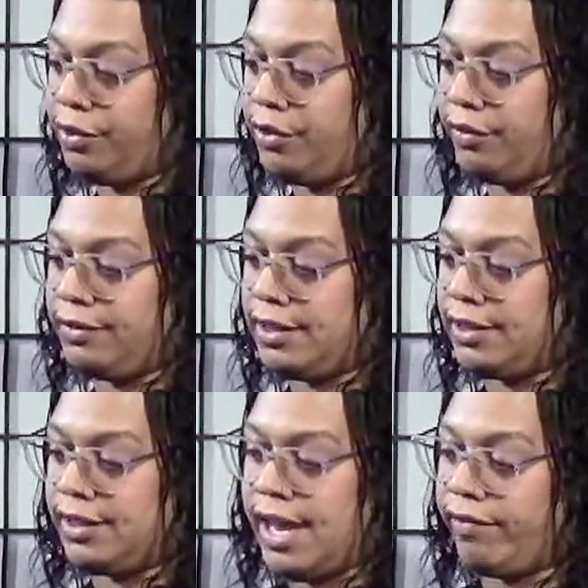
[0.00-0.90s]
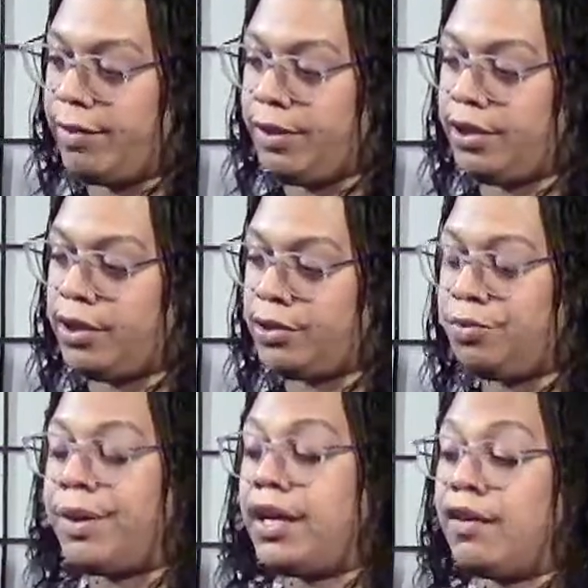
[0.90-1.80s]
You know, this doesn't have to be the go-to.
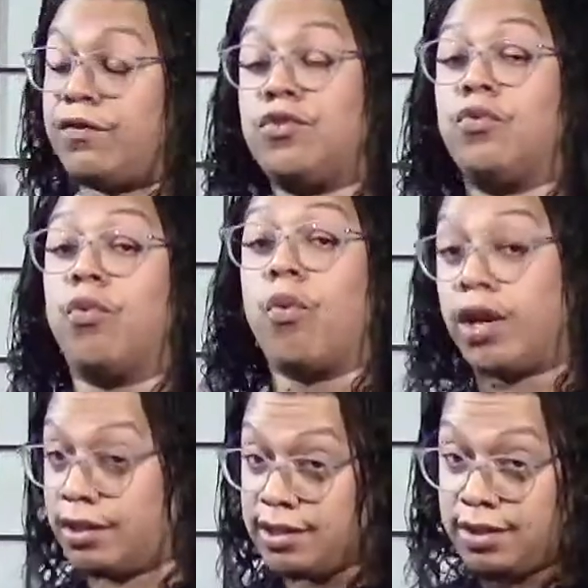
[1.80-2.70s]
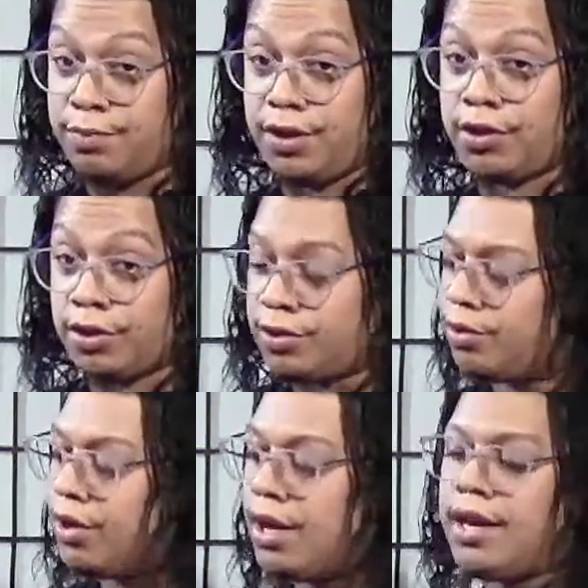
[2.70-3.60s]
But if you want this to be your go-to,
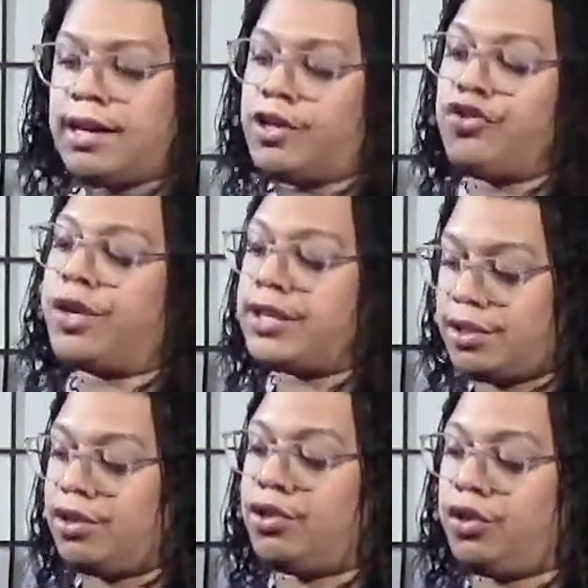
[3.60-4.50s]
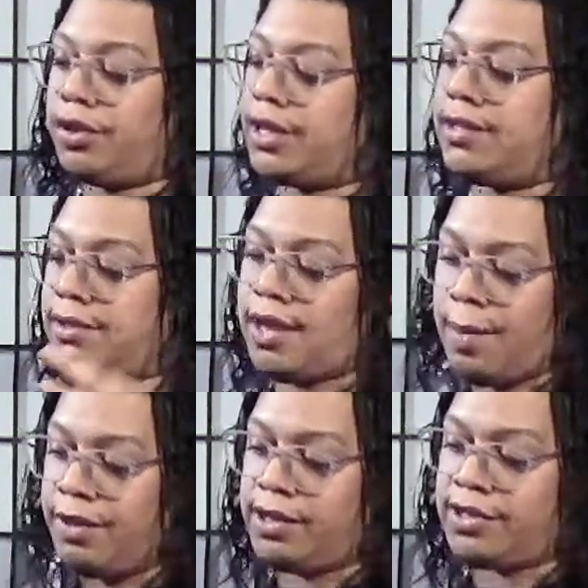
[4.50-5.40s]
you can still do it. Because, I
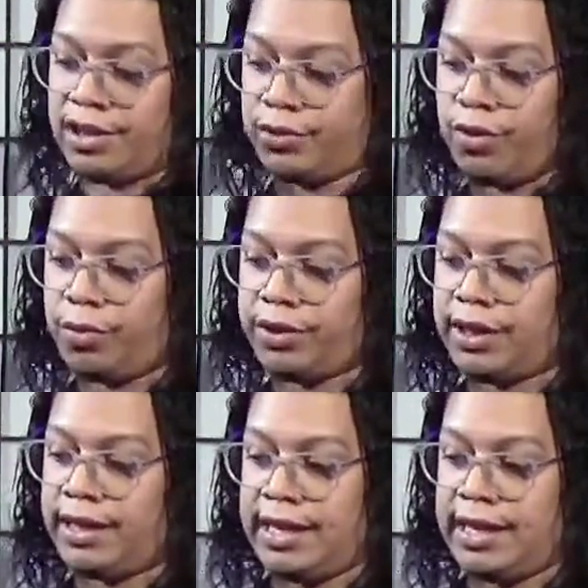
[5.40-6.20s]
mean, there's nothing wrong with it.